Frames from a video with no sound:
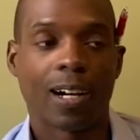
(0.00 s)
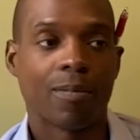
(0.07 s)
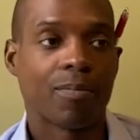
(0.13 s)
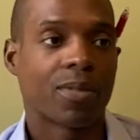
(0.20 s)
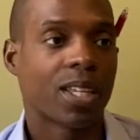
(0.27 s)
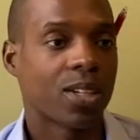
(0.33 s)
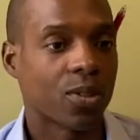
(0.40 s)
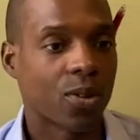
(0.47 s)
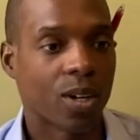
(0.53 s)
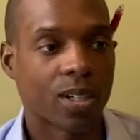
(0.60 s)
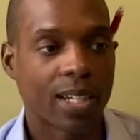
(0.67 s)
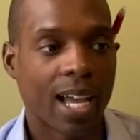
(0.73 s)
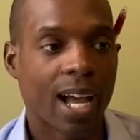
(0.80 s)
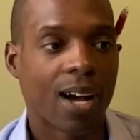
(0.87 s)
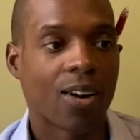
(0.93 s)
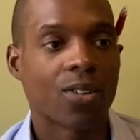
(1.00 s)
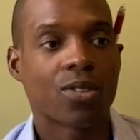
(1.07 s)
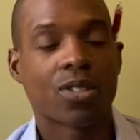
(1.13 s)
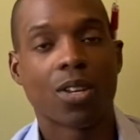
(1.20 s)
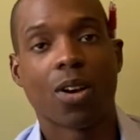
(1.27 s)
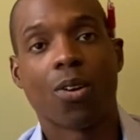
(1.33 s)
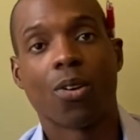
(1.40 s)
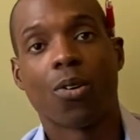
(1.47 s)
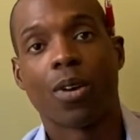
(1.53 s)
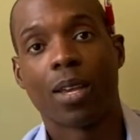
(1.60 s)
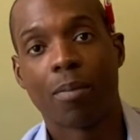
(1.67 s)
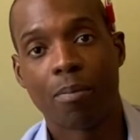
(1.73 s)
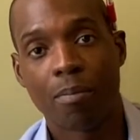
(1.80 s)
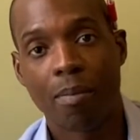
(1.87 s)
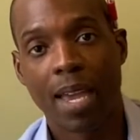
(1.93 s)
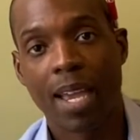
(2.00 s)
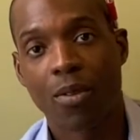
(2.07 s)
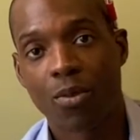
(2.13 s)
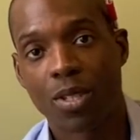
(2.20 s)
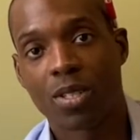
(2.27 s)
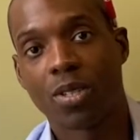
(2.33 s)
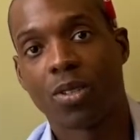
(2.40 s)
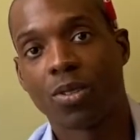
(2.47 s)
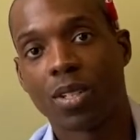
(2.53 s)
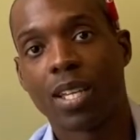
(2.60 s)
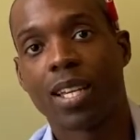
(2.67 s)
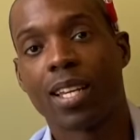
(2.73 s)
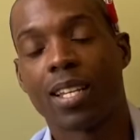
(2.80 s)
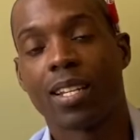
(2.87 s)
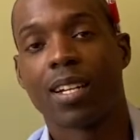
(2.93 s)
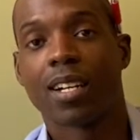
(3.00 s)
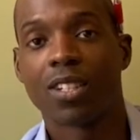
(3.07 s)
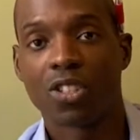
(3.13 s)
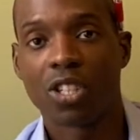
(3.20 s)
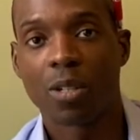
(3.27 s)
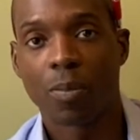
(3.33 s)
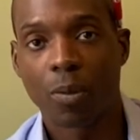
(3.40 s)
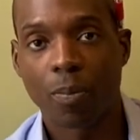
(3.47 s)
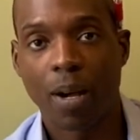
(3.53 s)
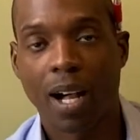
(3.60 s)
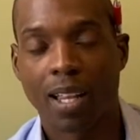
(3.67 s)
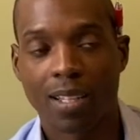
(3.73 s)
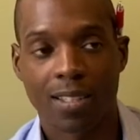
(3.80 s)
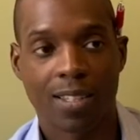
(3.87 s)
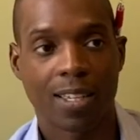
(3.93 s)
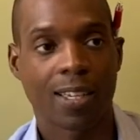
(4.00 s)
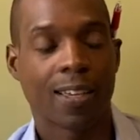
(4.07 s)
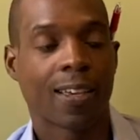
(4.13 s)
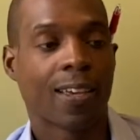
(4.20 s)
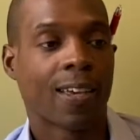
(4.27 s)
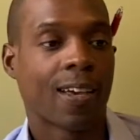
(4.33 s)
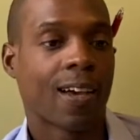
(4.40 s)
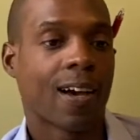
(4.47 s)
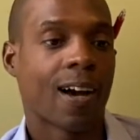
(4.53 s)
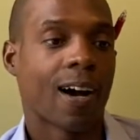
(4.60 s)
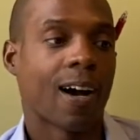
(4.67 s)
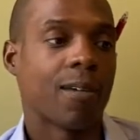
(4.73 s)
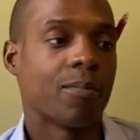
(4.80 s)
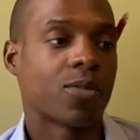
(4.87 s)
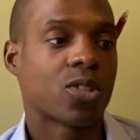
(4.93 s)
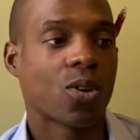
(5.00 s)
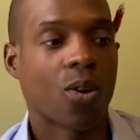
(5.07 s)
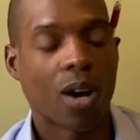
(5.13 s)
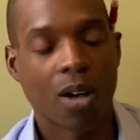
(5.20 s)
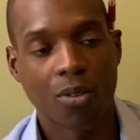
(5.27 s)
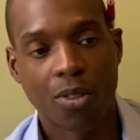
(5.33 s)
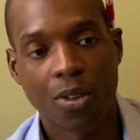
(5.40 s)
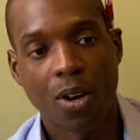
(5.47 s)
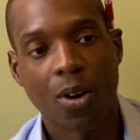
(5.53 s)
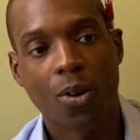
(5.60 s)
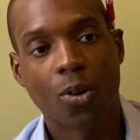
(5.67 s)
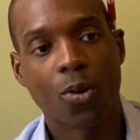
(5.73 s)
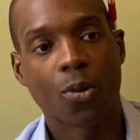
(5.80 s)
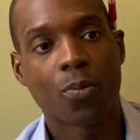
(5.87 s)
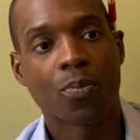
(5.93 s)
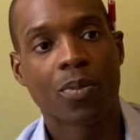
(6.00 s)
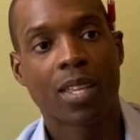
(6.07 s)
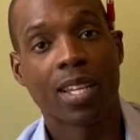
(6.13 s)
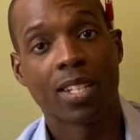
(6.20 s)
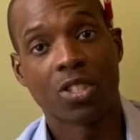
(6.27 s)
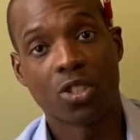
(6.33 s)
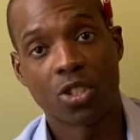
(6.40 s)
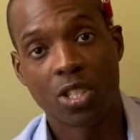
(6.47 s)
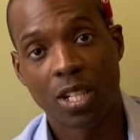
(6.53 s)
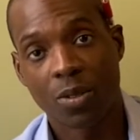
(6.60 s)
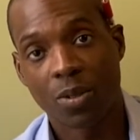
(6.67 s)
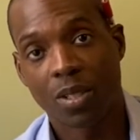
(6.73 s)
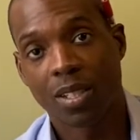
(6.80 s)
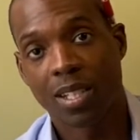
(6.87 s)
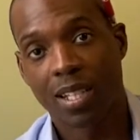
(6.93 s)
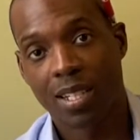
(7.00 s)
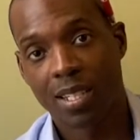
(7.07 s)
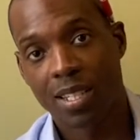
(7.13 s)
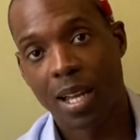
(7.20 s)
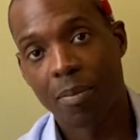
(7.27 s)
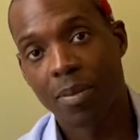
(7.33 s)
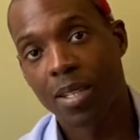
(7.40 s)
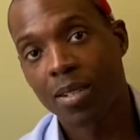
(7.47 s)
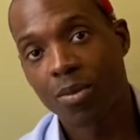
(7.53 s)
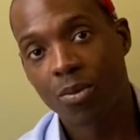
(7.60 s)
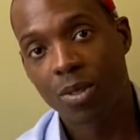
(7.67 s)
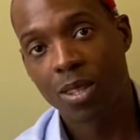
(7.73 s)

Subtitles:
than you are now. So it may result in a cheaper policy. So although it's generally accepted with